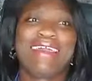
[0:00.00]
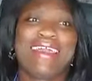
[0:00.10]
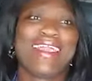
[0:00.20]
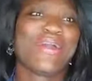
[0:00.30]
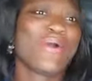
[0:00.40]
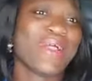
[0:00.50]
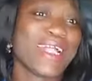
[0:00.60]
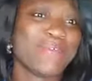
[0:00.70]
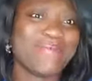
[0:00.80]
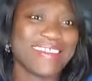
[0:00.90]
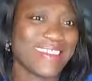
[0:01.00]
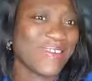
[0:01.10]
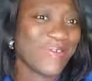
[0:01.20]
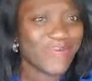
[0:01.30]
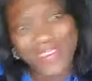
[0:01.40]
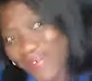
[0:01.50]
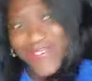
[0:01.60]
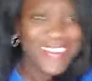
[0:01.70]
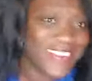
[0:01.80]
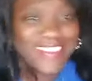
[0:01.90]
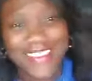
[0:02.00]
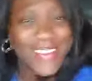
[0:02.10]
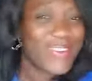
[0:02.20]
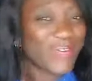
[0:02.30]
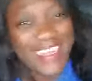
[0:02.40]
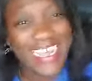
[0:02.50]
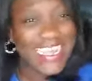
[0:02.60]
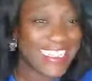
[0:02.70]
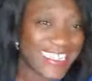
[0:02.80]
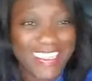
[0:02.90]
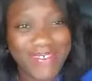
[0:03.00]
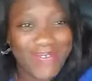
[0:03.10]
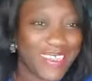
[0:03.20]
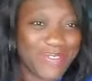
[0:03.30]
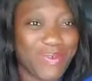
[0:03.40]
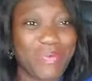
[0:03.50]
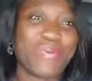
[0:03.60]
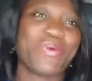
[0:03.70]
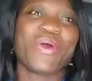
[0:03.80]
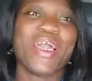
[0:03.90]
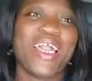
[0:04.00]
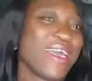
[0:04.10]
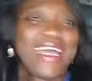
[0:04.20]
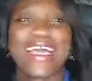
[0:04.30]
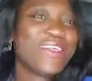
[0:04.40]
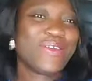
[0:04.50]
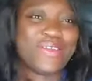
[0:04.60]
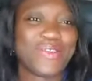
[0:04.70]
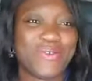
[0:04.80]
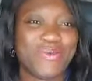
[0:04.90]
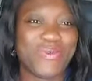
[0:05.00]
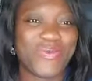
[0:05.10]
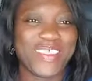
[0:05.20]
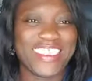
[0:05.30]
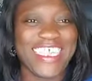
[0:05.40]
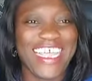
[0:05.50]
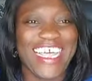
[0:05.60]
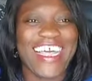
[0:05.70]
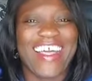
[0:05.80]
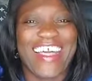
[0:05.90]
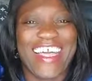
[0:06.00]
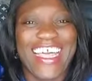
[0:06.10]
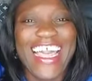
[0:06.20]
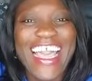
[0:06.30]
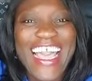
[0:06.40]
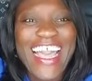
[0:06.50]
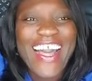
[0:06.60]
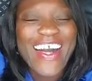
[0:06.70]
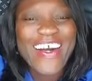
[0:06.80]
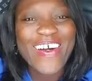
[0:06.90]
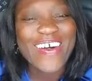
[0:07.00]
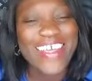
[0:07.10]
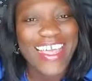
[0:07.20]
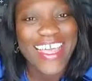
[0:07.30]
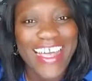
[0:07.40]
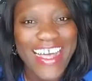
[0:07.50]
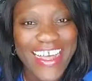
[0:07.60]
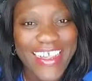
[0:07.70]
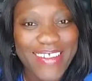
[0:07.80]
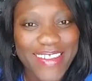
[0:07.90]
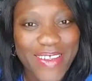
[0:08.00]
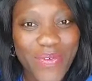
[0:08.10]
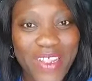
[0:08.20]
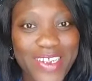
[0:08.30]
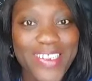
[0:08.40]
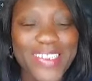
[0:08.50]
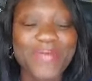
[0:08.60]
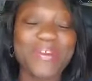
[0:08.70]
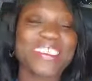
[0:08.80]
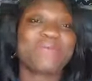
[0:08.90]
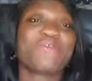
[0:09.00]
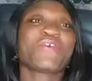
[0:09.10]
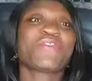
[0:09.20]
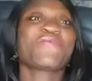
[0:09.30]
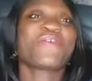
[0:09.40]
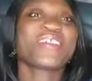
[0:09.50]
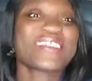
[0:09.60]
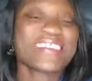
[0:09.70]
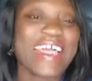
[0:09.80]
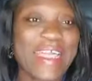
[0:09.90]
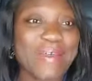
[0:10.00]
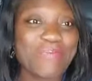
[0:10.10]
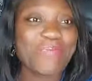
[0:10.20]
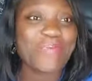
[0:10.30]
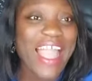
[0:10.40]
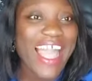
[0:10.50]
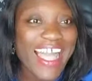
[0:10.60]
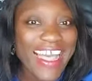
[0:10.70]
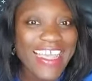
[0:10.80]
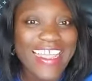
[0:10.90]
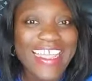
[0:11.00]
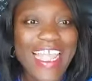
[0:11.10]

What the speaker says: Hey, God, have mercy on me. Which one is this on my head? Facebook people. Can you just remove it? Okay, guys, if you're just meeting me for the first time, hi.